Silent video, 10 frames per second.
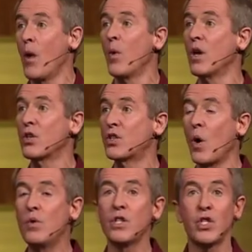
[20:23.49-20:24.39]
we are
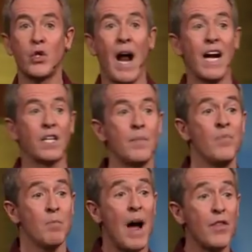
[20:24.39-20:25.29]
so distracted
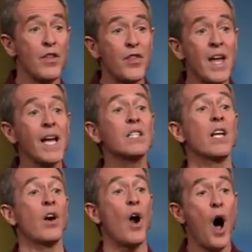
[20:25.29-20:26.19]
by the things
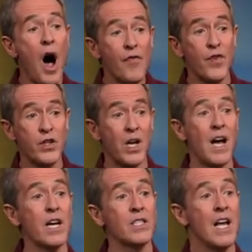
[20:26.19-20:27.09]
that are offered to
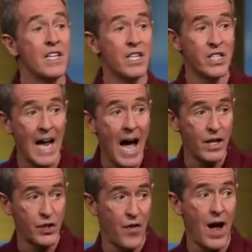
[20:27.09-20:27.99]
us to
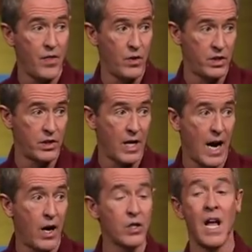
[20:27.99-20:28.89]
satisfy those
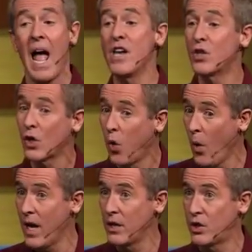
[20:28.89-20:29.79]
desires and to
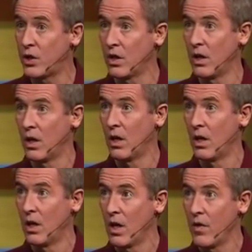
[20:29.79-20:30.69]
quench
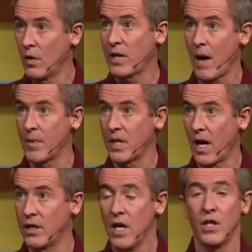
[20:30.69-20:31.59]
those
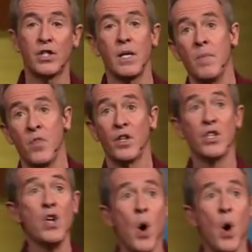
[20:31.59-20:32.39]
appetites. You see, there's no